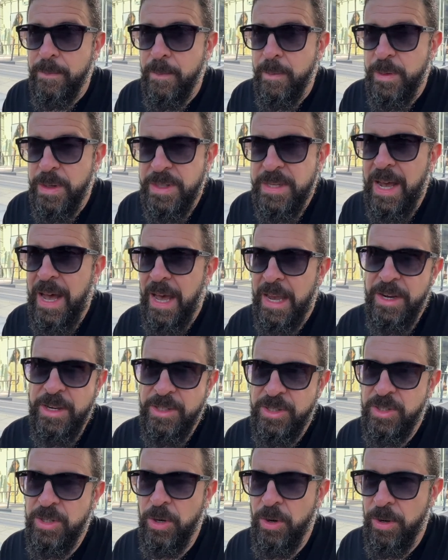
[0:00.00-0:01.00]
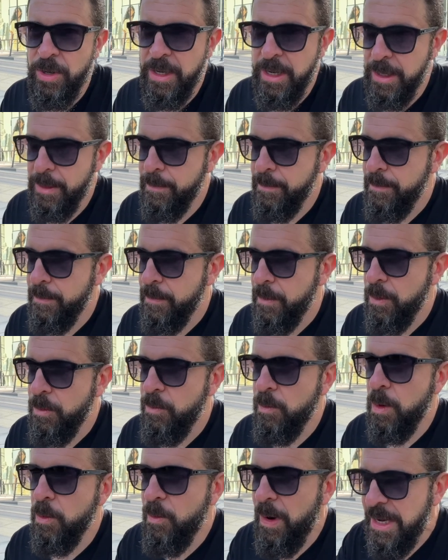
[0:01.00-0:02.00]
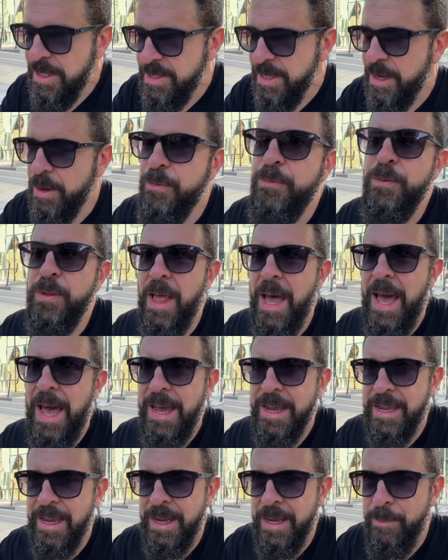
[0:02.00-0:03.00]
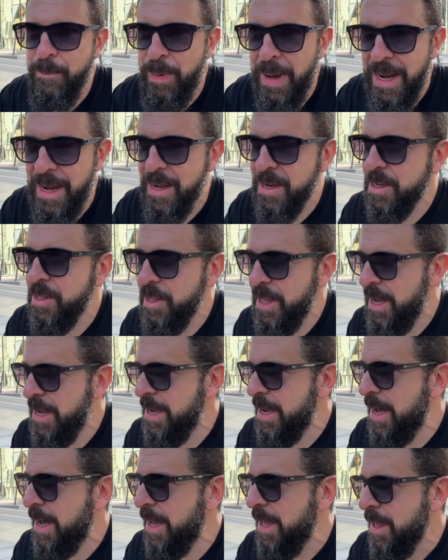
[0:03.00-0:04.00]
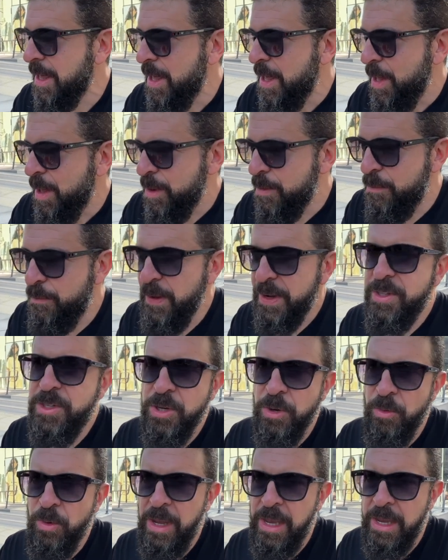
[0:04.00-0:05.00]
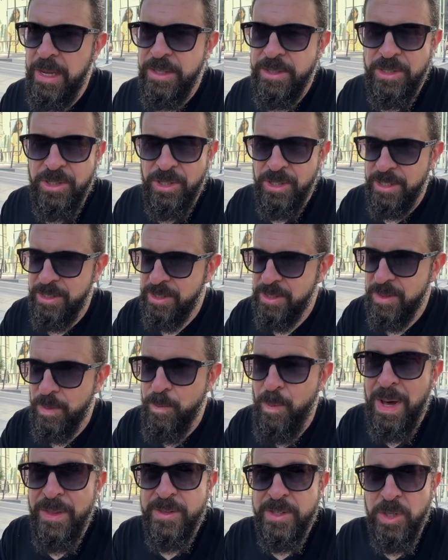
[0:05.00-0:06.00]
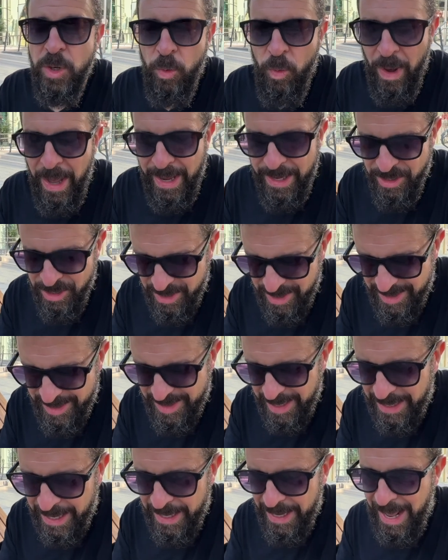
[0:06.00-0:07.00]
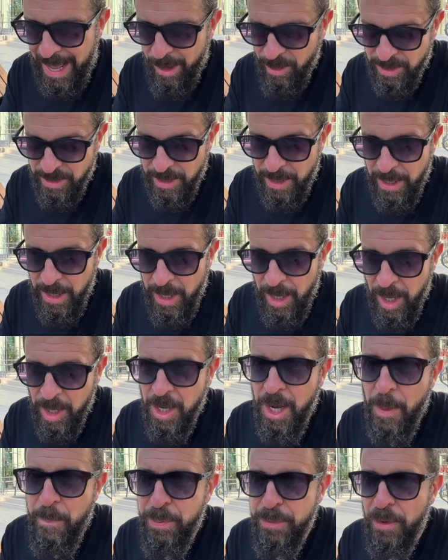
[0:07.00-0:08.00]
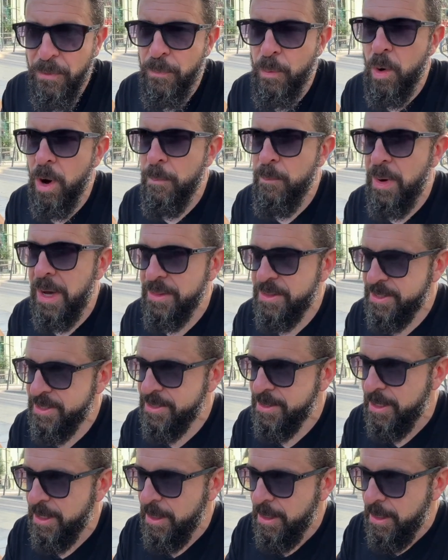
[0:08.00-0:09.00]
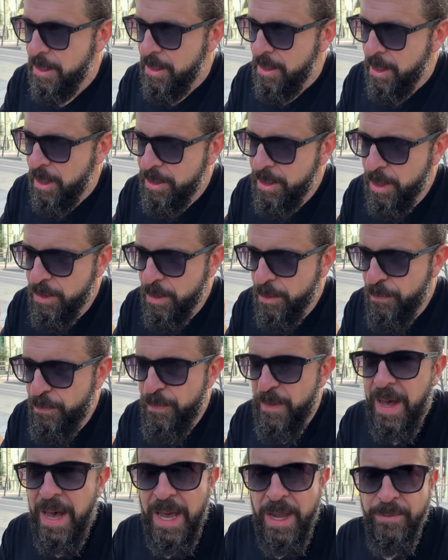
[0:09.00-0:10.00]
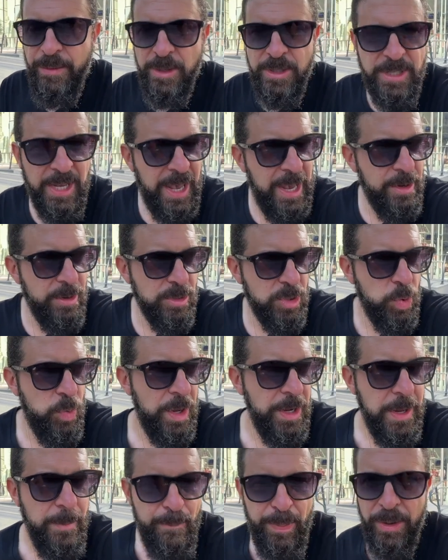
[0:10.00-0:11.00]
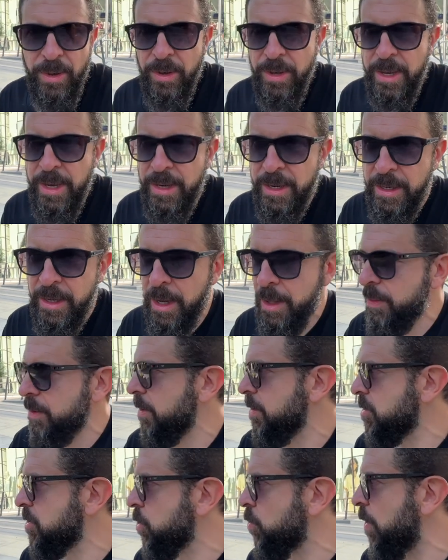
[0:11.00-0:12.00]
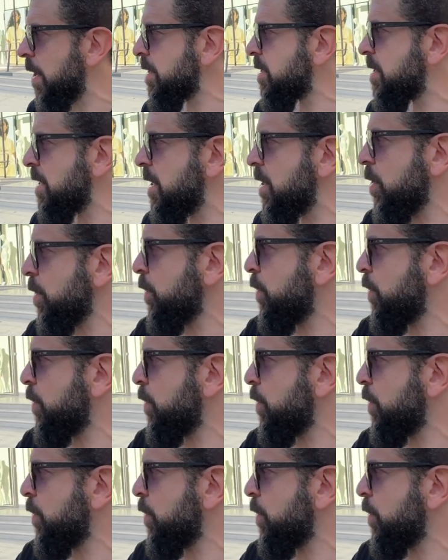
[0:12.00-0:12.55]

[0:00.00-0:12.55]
The tide is turning. We're raising a flag in Balaklaya. Victory is just months away. Just stick it out. A couple of more months. Another 5 or 10 or 20 billion, another 20 or